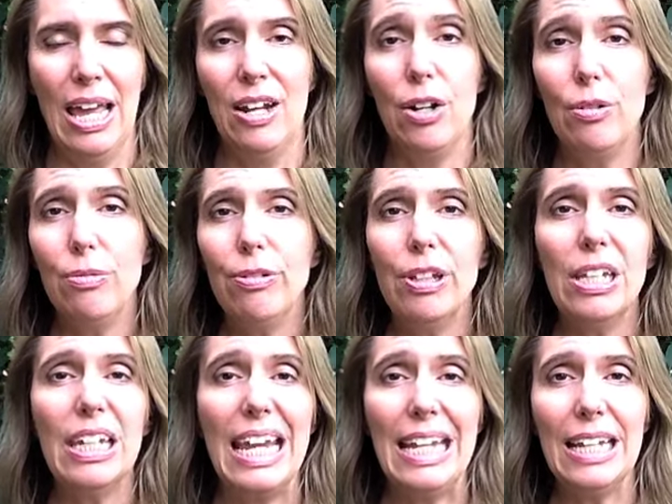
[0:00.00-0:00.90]
and
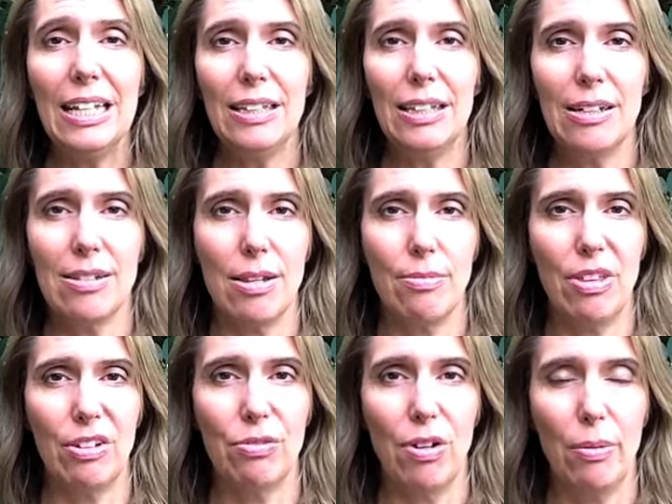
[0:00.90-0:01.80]
hopefully gaining a little
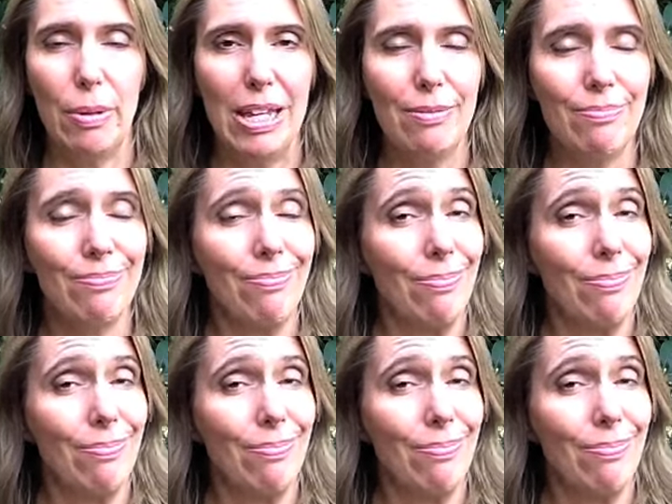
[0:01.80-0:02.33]
something from it.